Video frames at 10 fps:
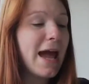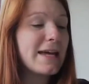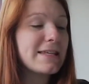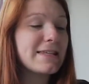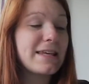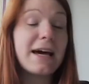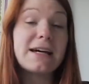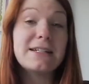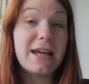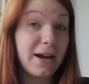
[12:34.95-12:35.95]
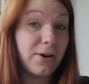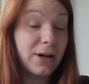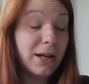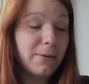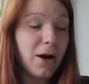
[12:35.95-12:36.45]
is a
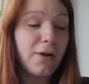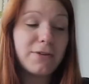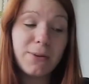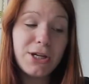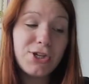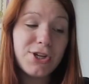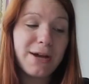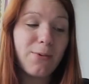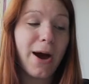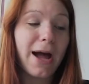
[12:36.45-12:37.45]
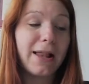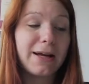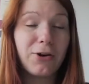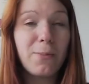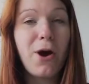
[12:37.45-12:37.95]
diary of the witch, while
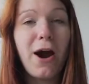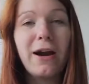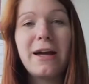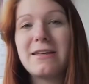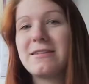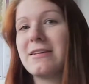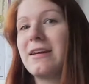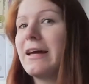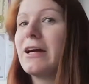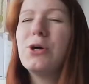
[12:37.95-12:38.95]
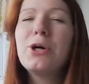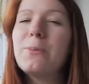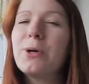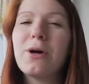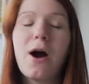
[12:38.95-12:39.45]
grimoire is like a
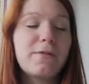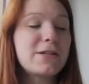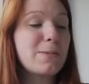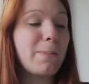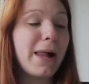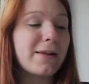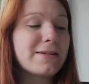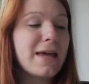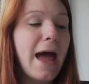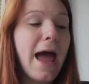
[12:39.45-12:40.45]
cookbook of spells.